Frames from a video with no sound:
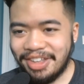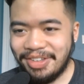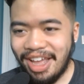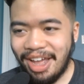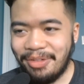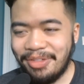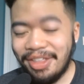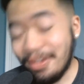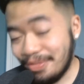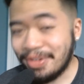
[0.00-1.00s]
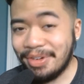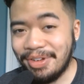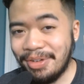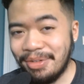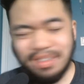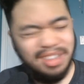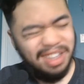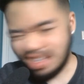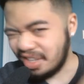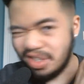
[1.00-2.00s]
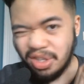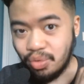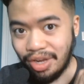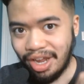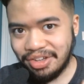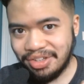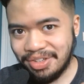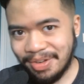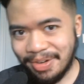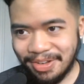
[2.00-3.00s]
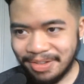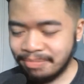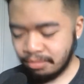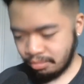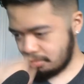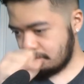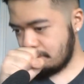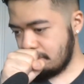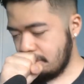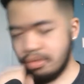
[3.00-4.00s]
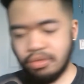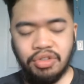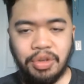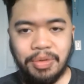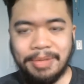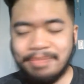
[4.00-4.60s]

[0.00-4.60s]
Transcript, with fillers: so yeah, without further ado, let's get this reaction started. excuse me.